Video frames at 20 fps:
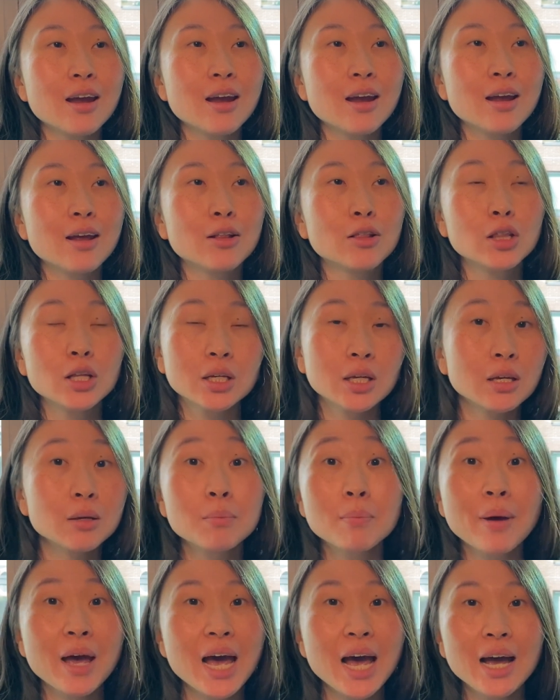looking
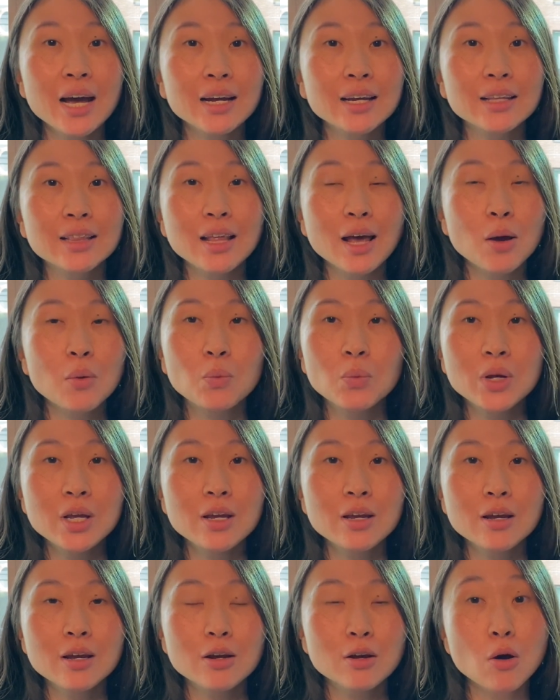back, that
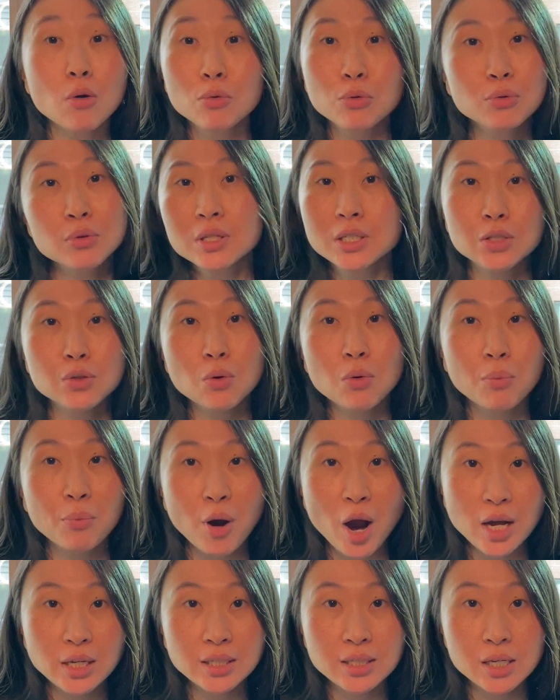we go through this whole
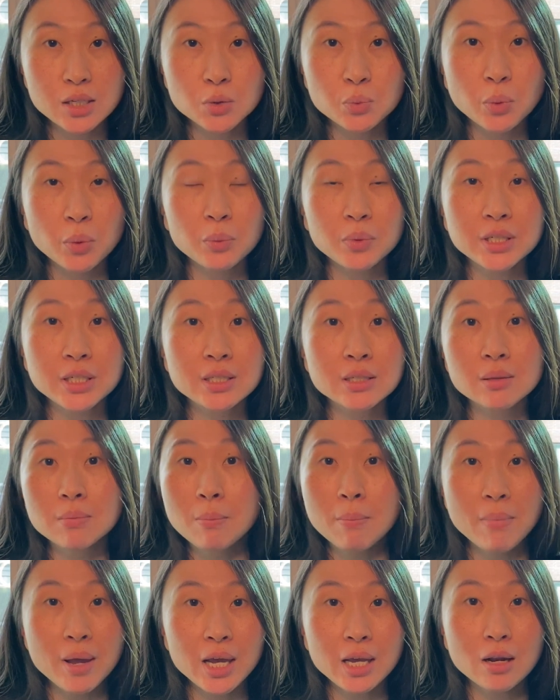process where we
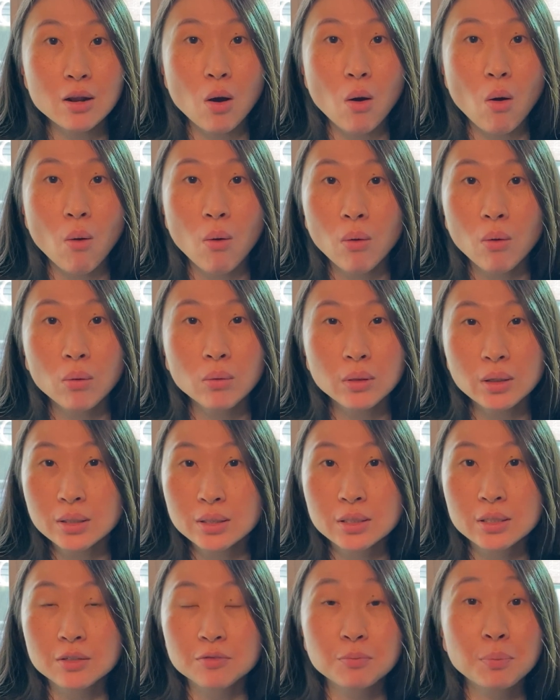submit a whole
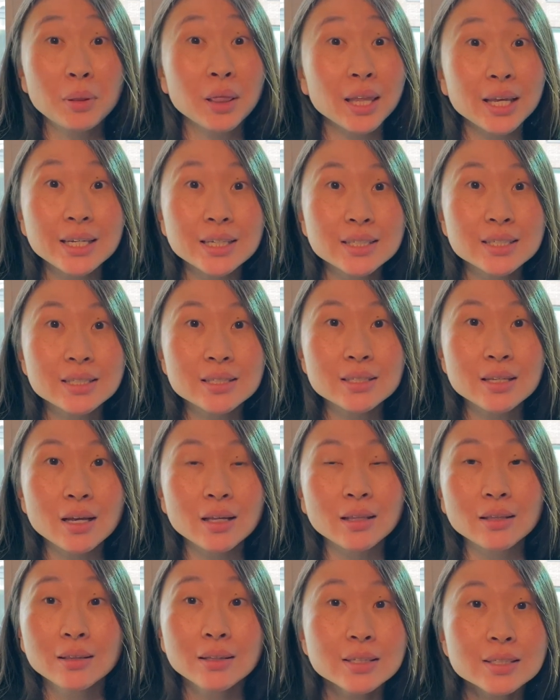list of
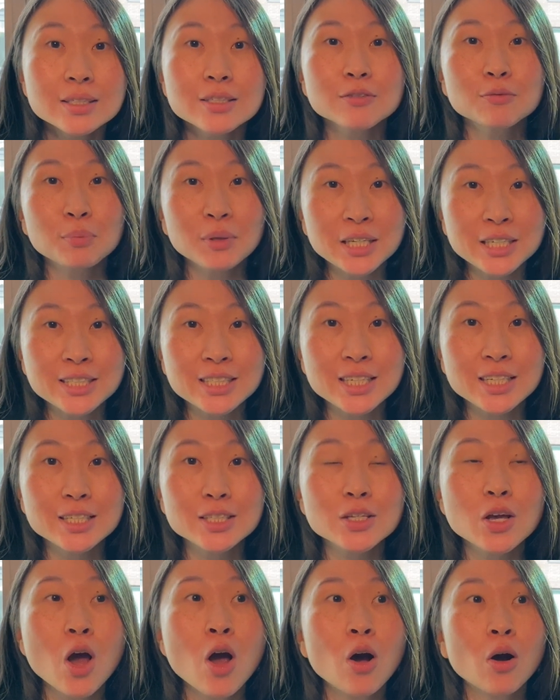places